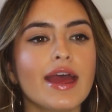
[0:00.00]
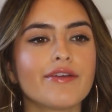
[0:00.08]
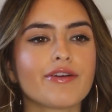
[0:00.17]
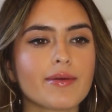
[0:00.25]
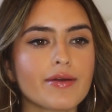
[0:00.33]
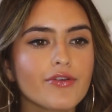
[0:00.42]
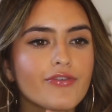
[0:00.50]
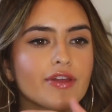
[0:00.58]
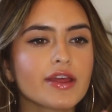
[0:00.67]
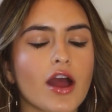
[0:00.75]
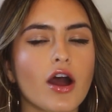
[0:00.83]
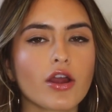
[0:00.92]
if I'm ever
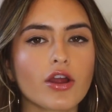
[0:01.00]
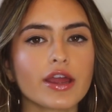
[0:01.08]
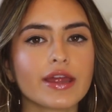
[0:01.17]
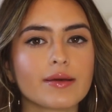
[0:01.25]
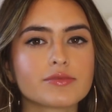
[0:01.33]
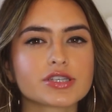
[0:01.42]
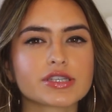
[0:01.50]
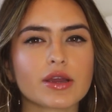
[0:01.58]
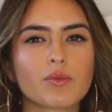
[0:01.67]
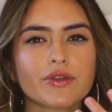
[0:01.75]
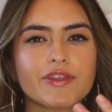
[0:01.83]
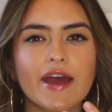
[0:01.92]
feeling hungry and I'm just
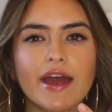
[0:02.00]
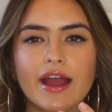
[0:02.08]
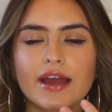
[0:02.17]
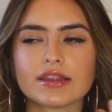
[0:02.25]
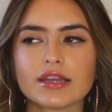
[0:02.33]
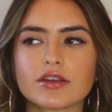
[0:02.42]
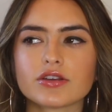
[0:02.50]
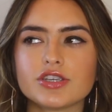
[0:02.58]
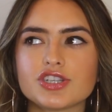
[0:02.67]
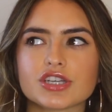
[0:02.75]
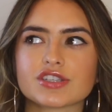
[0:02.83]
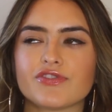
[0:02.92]
like, what the heck, I
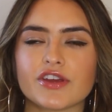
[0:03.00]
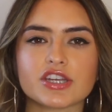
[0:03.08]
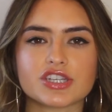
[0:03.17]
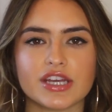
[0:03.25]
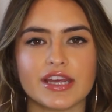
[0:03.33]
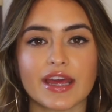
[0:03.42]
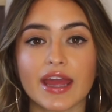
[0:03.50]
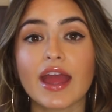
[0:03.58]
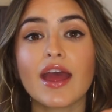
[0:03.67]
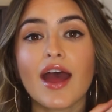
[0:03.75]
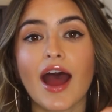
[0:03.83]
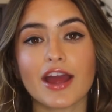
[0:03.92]
literally just finished eating,